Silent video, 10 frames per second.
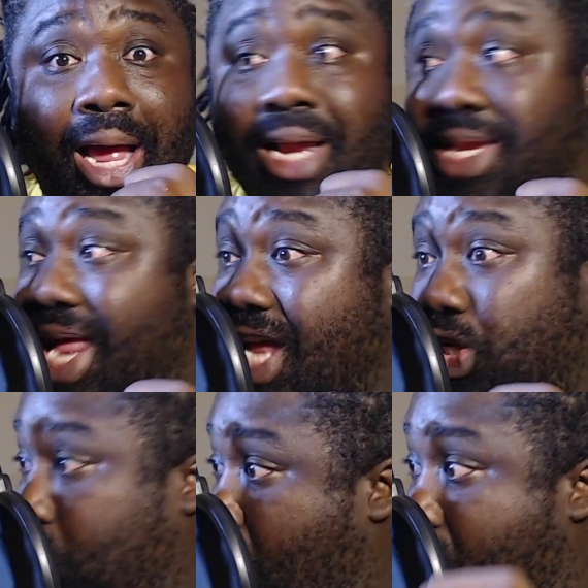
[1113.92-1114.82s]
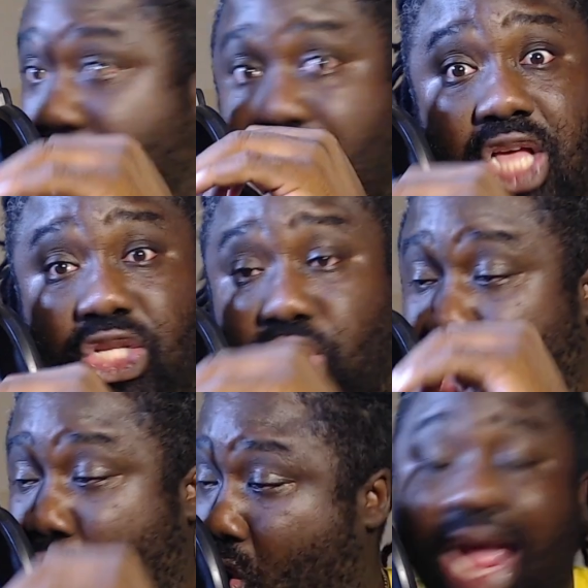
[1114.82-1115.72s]
this shit is
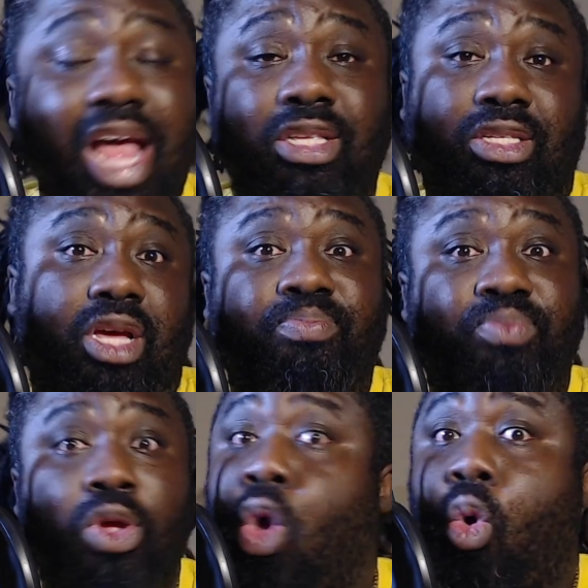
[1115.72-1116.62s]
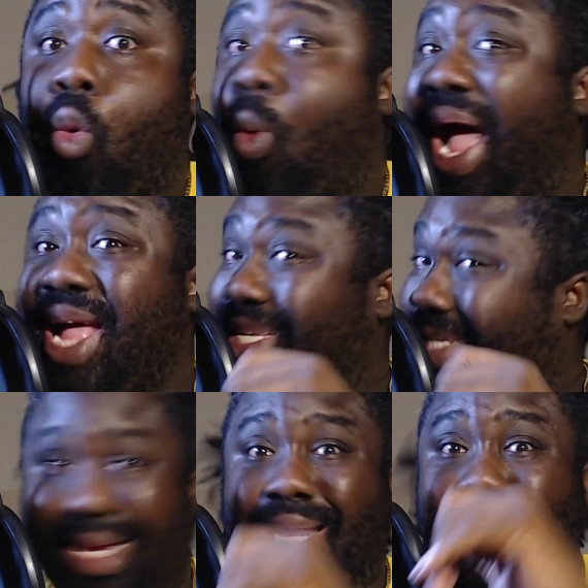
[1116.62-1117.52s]
crazy.
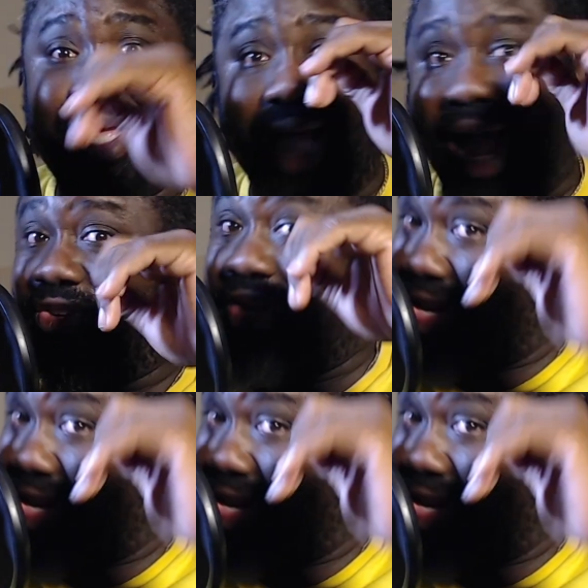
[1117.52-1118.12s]
White is actually